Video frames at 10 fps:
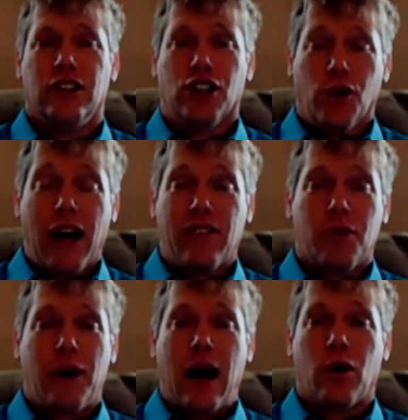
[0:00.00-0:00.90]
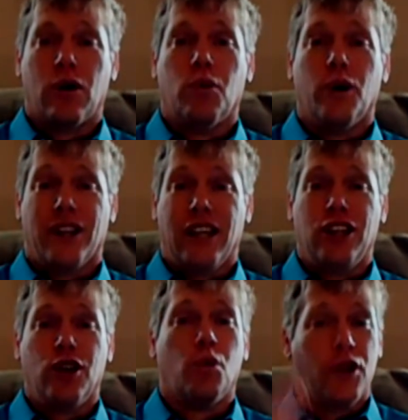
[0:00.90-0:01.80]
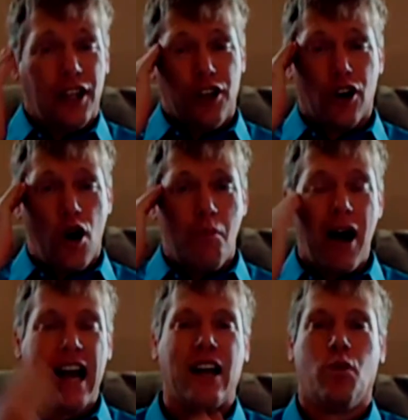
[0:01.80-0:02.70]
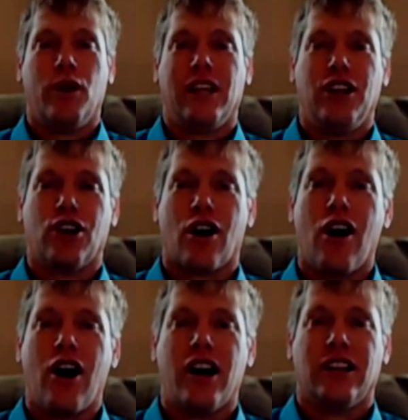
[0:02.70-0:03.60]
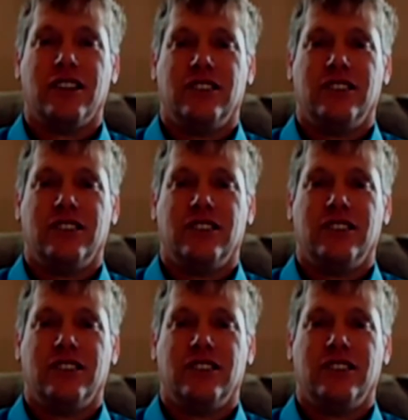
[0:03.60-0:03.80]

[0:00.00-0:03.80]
You have the power within you, within your own mind, and within your heart.